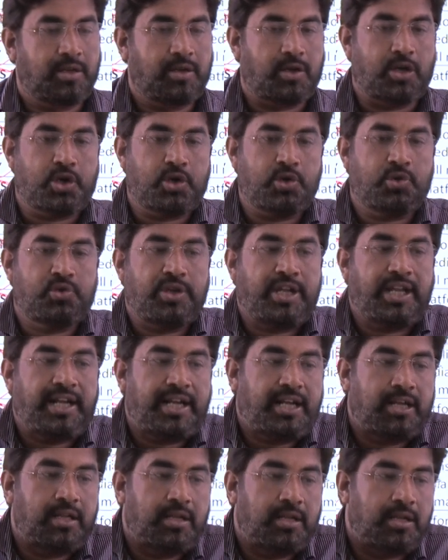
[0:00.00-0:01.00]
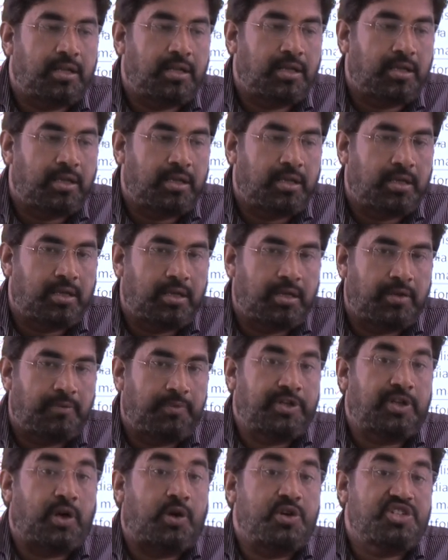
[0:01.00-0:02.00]
or to say it
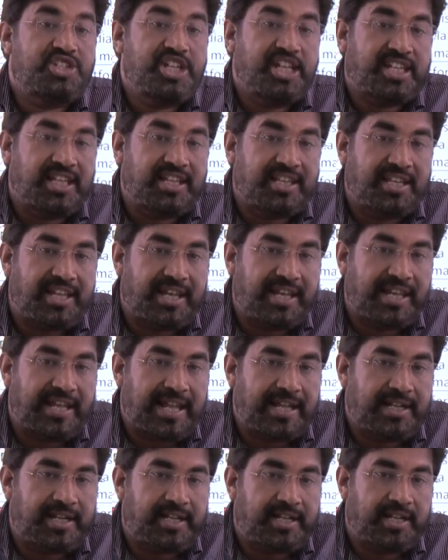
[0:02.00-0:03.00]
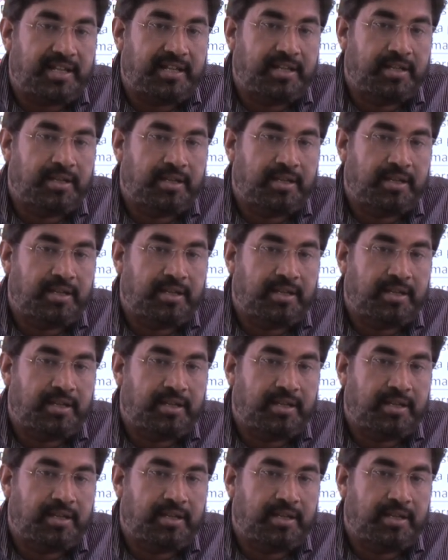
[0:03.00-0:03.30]
without checking their reality.